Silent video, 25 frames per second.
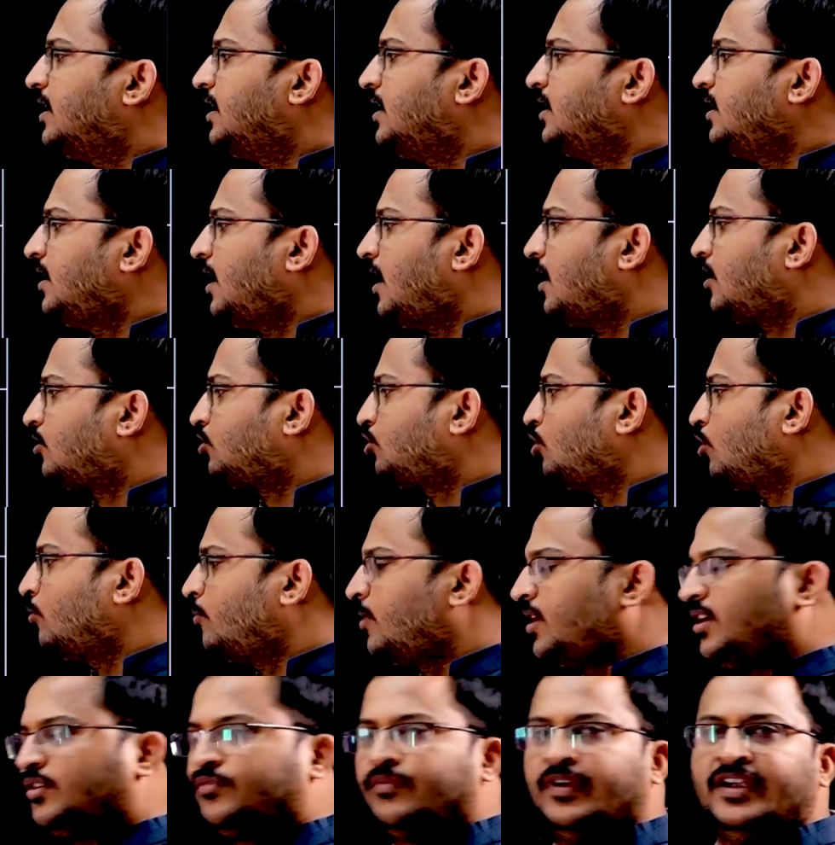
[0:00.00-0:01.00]
in
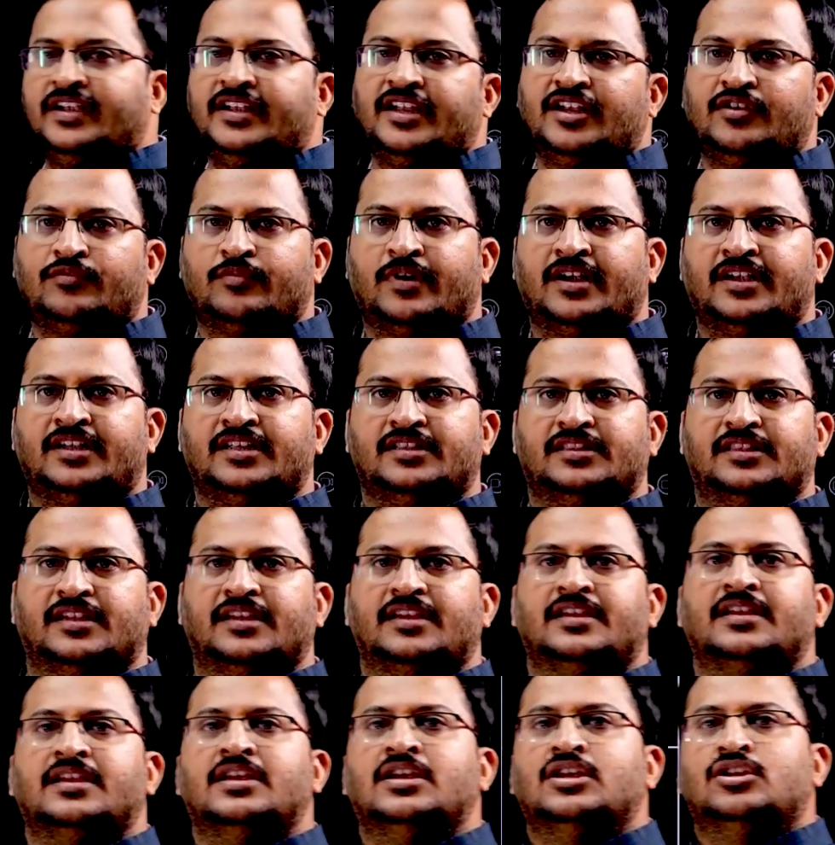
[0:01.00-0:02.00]
October
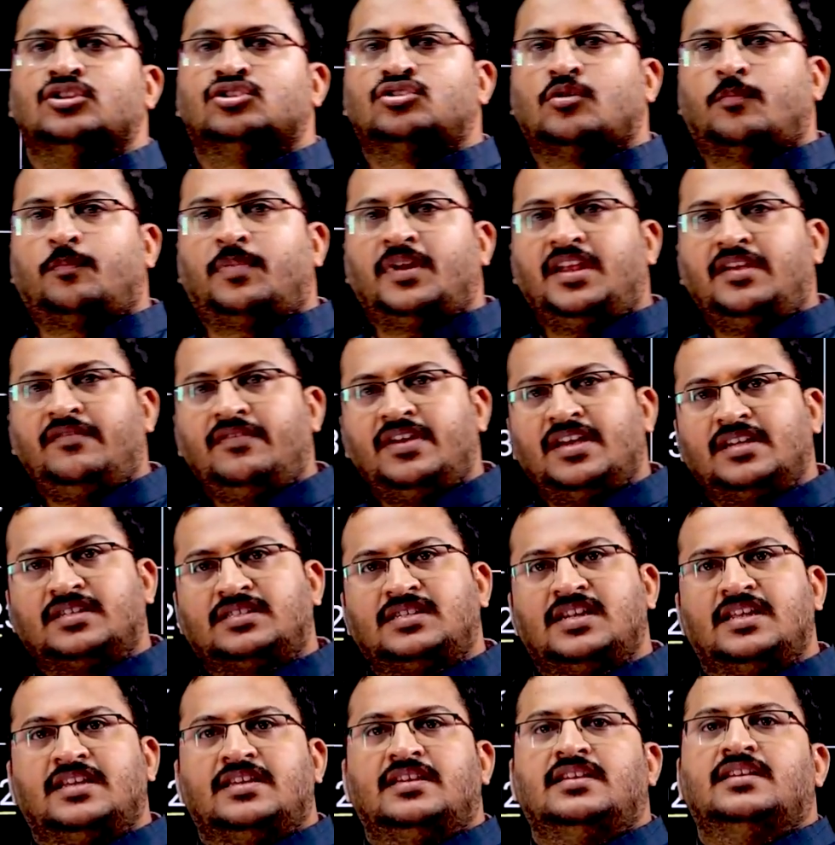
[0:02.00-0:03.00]
2023. So
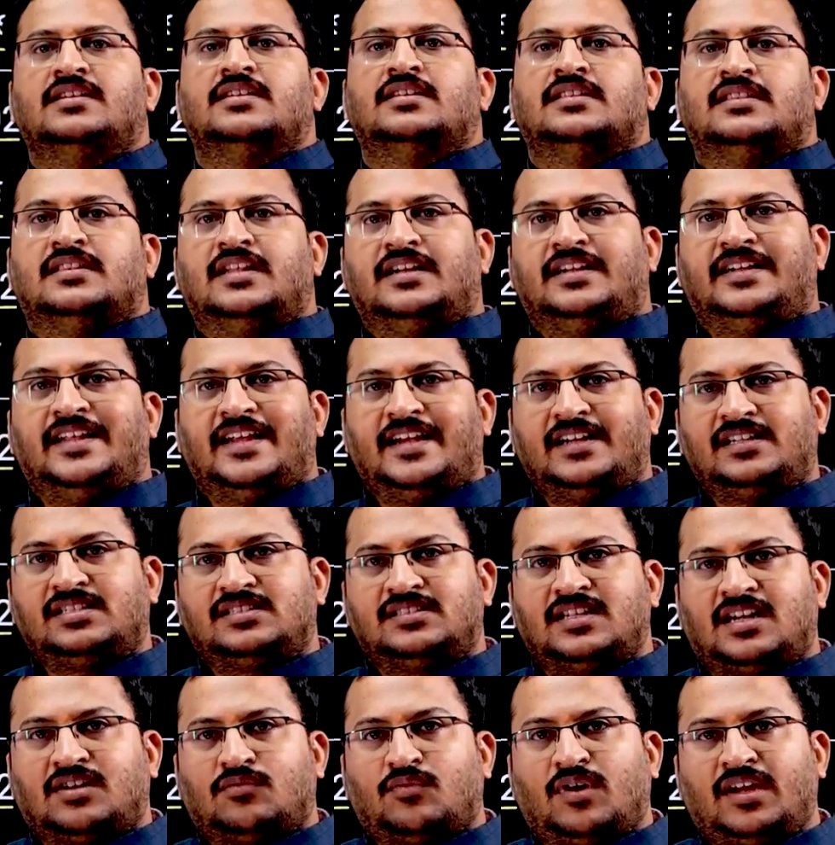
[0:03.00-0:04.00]
previously the dates
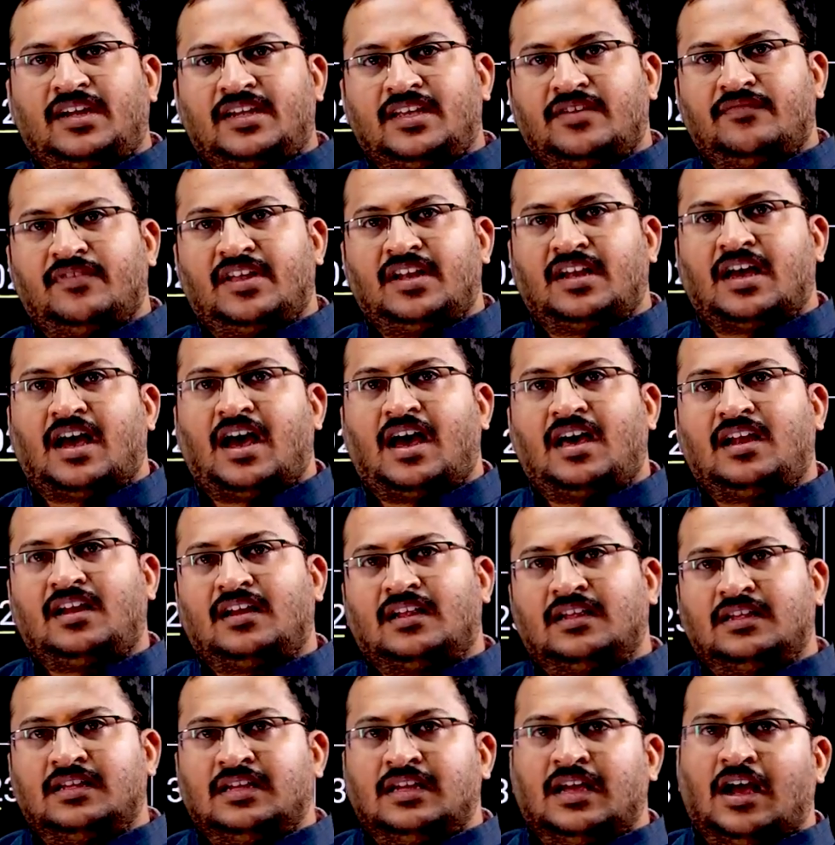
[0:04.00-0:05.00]
that were given are
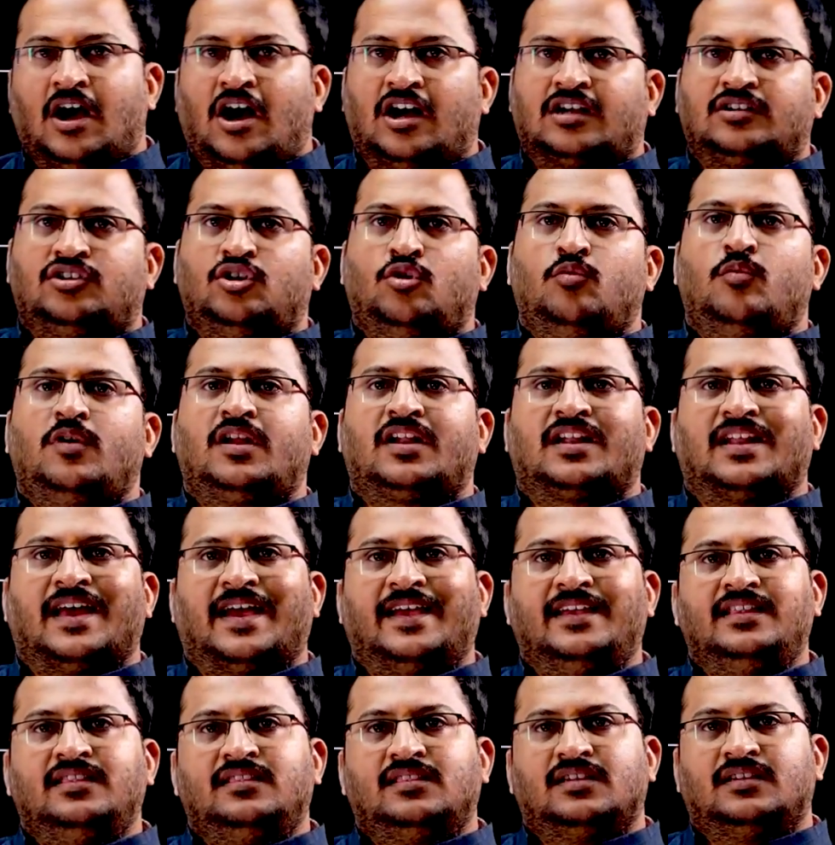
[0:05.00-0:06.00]
October
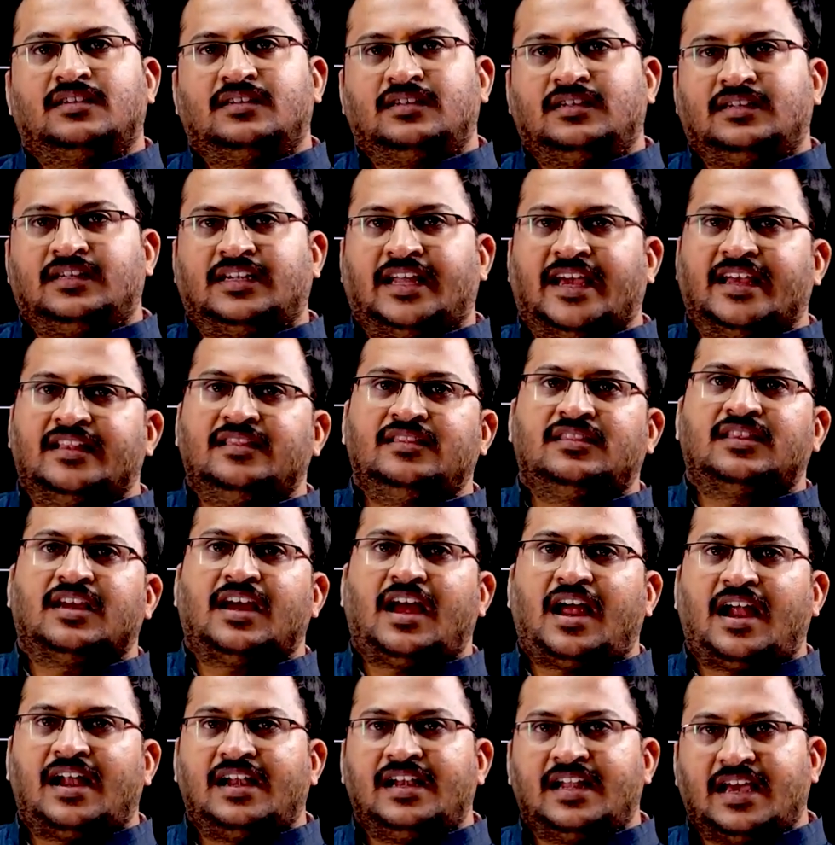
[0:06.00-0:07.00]
9th, 10th
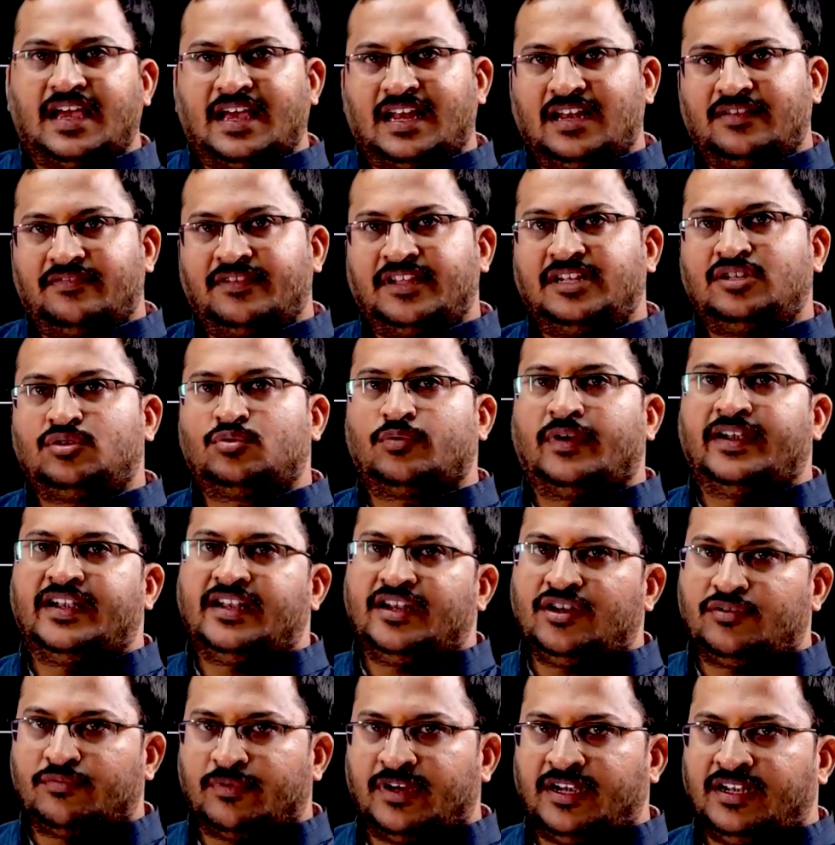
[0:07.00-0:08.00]
and 11th
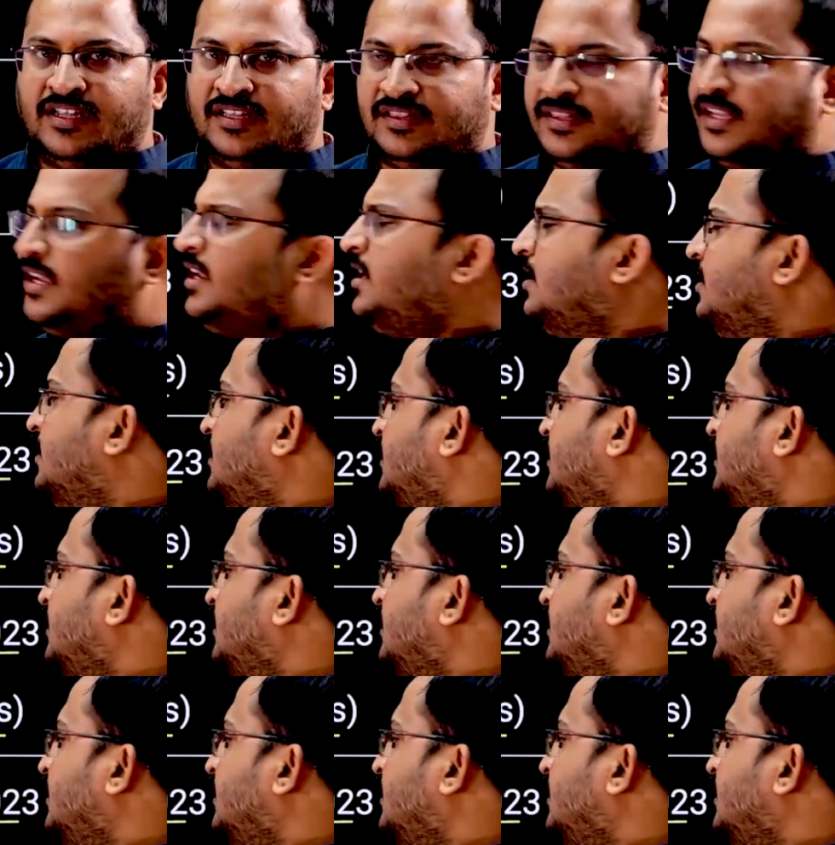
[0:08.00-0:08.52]
2023.